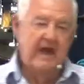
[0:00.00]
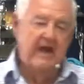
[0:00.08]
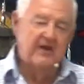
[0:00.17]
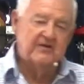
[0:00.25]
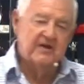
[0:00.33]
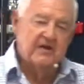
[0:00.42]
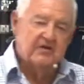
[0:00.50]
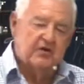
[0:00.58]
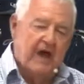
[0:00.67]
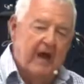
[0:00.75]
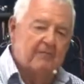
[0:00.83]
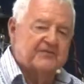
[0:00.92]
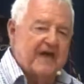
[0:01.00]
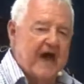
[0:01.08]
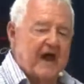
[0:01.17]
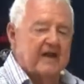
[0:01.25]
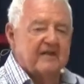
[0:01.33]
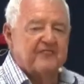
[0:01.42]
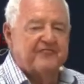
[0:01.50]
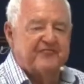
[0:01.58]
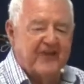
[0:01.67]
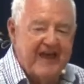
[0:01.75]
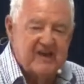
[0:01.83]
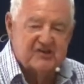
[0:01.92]
And it comes out of the
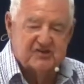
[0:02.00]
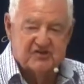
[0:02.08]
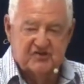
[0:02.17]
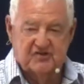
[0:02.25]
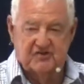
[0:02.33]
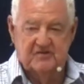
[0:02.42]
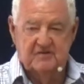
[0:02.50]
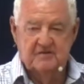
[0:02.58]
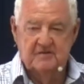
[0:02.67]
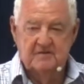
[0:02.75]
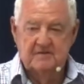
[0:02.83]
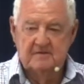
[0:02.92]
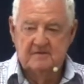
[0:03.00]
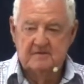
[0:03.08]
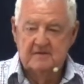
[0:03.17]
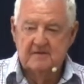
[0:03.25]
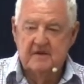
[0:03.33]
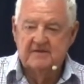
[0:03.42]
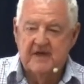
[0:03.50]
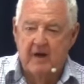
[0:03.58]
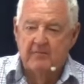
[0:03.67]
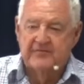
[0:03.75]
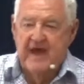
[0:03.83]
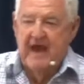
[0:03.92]
flesh. It
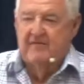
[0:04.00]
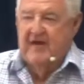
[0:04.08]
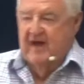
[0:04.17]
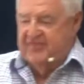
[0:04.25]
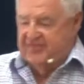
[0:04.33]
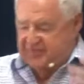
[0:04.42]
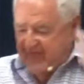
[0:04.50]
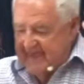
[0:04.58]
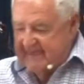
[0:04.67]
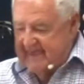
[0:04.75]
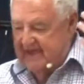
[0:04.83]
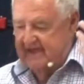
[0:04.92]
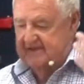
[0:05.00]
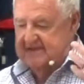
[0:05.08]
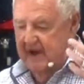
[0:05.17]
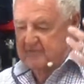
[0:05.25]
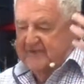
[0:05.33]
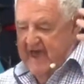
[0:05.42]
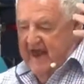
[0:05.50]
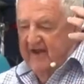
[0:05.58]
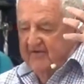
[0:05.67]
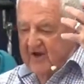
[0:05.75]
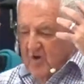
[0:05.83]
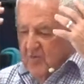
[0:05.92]
comes out of our thinking. It comes out
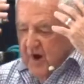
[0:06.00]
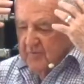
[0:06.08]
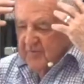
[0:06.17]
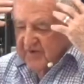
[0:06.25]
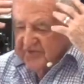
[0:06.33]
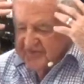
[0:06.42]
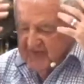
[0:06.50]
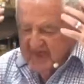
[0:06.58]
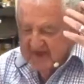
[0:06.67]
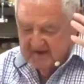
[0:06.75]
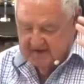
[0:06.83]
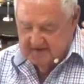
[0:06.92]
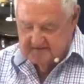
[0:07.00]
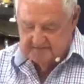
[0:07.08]
of what we think.